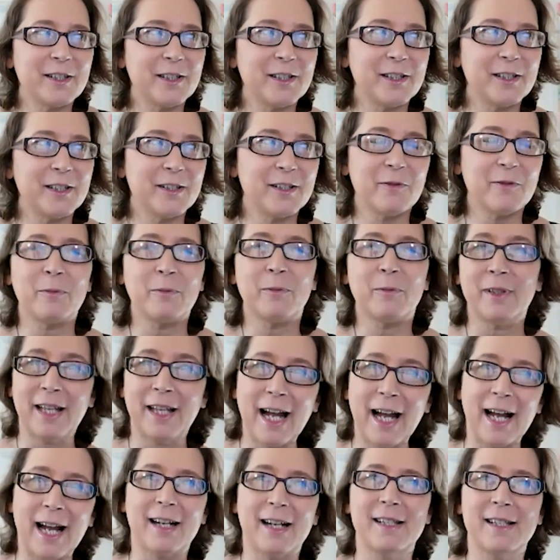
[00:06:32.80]

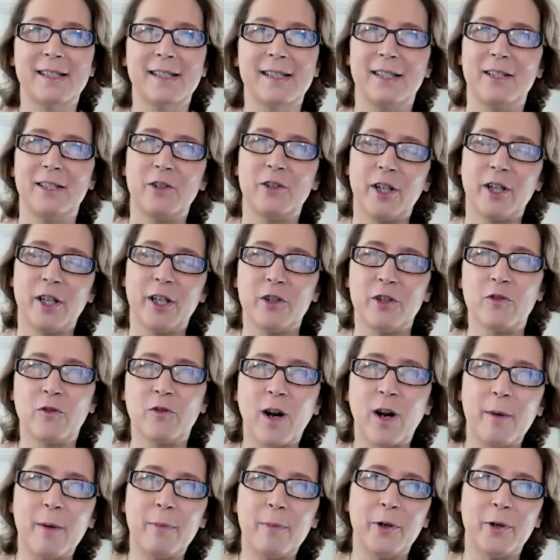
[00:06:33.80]
relax and
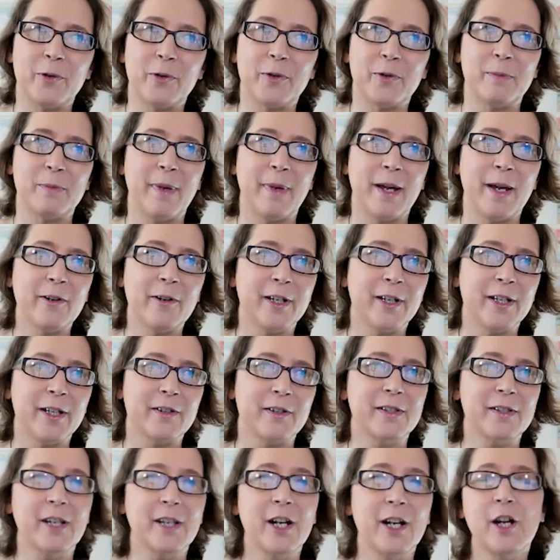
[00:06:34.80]
drop all those
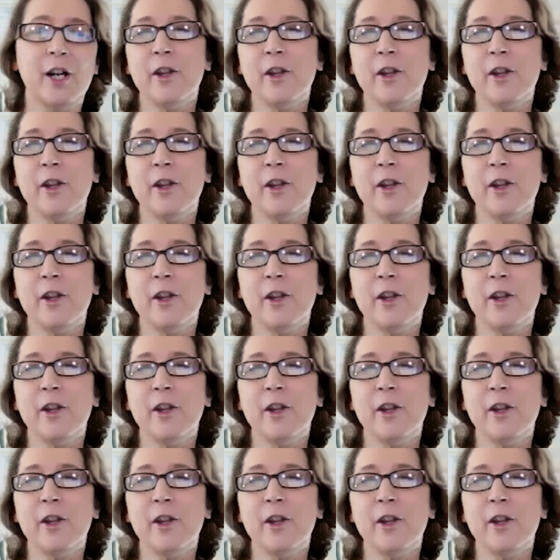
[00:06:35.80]
barriers?